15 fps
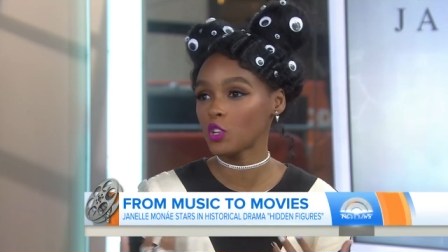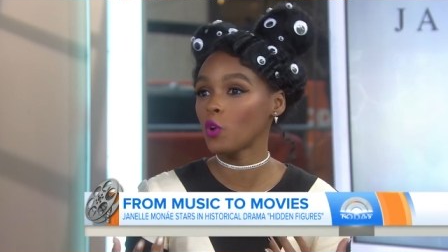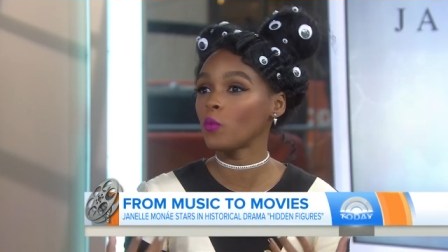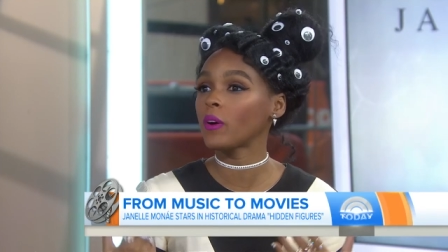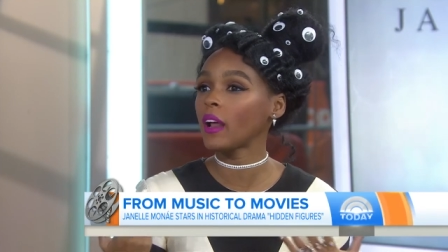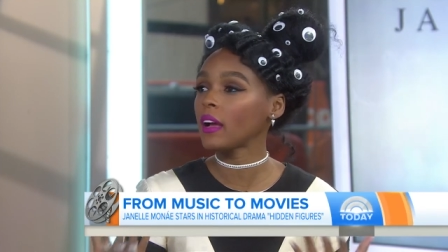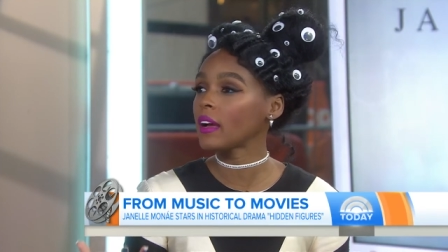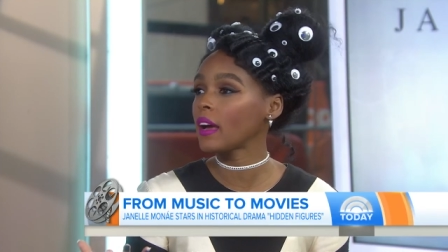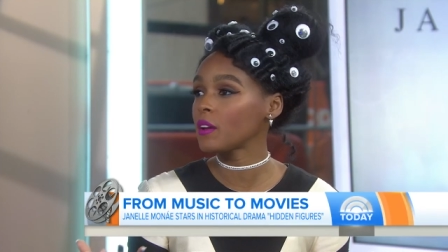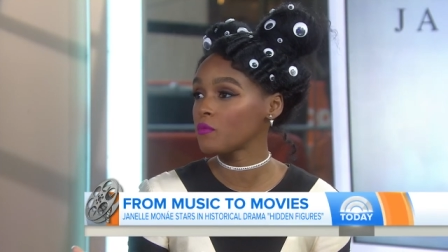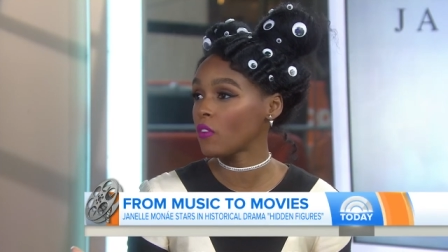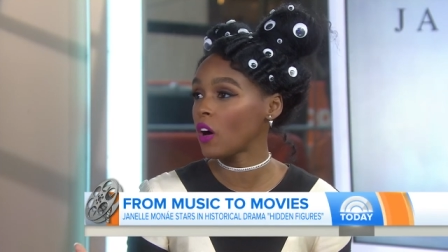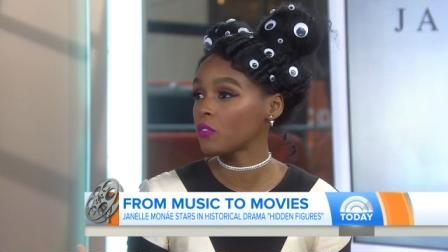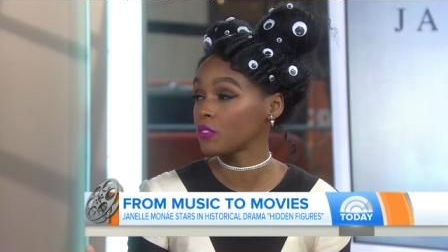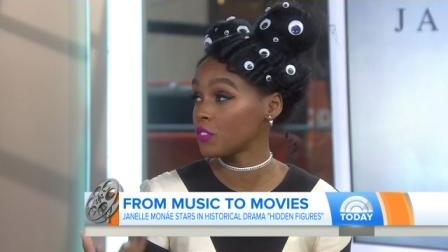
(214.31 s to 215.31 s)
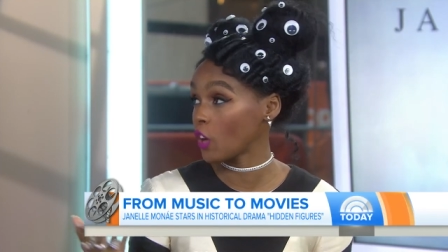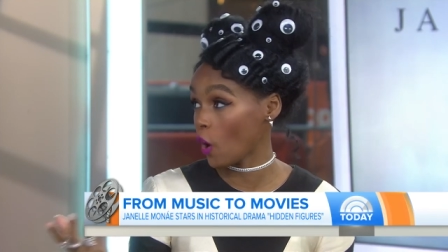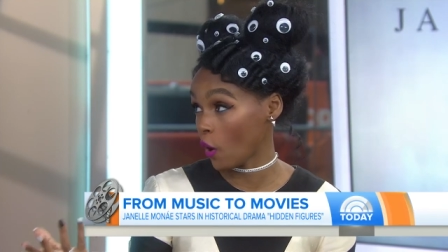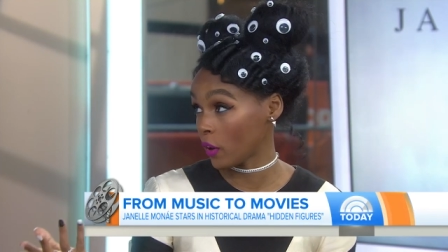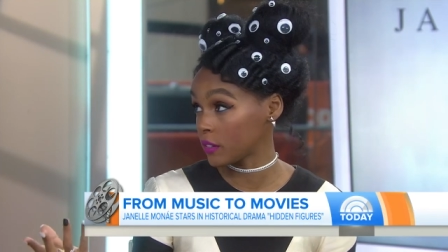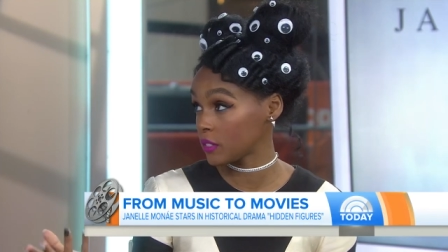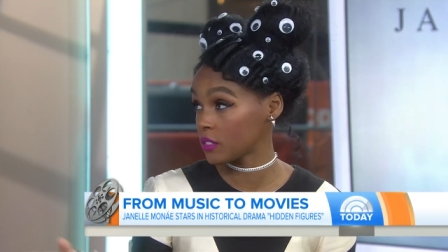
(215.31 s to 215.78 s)
So when I got involved in the
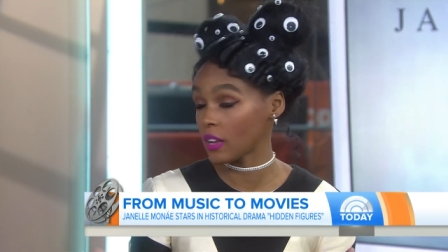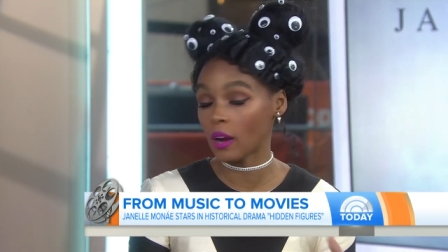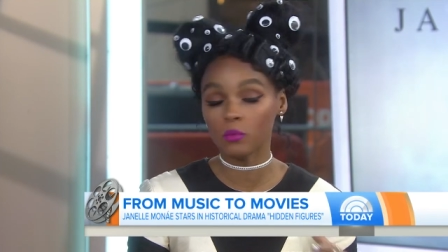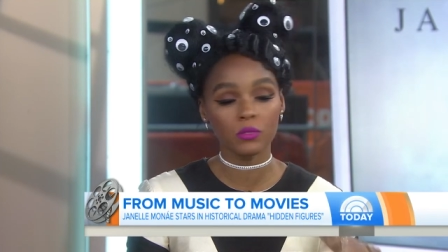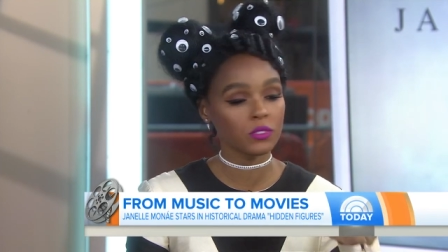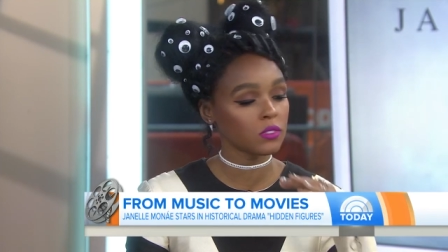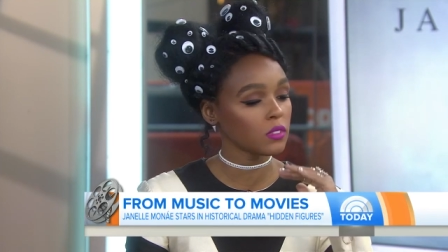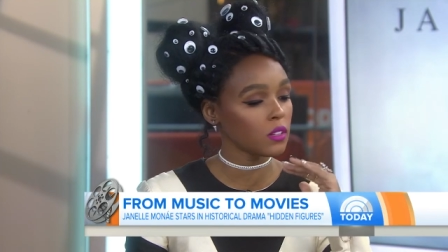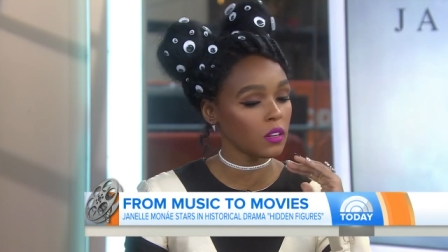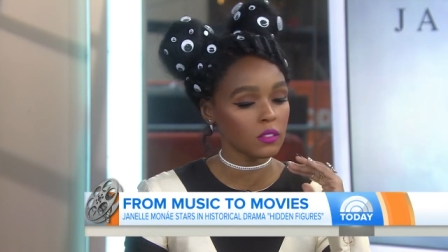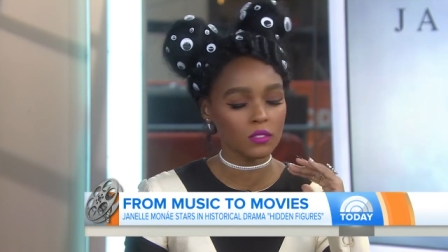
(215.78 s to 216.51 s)
arts, I was